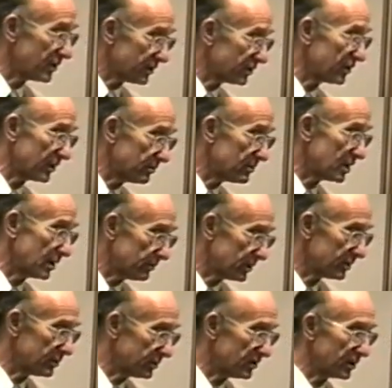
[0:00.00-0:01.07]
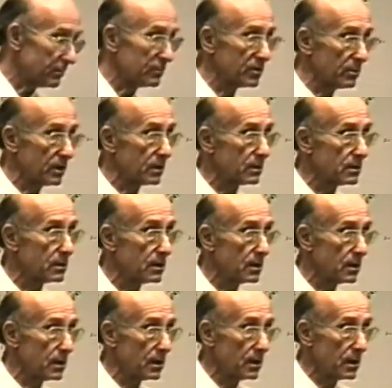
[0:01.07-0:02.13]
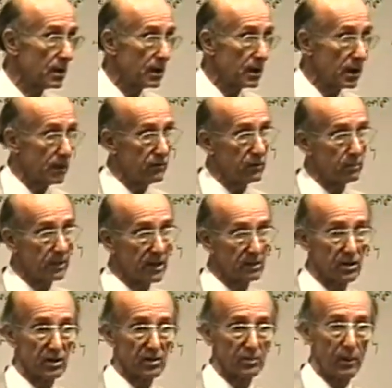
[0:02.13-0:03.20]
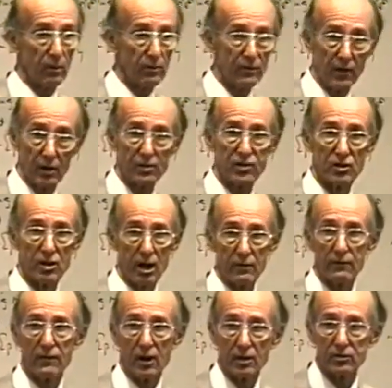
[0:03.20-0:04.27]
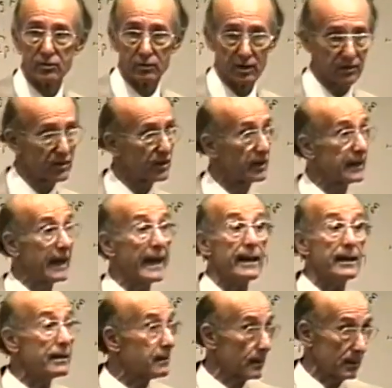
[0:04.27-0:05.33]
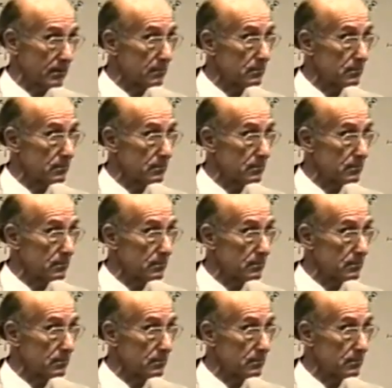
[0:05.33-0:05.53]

at the same time and in the same respect. If you mean that it's both false and not false, you're not saying anything.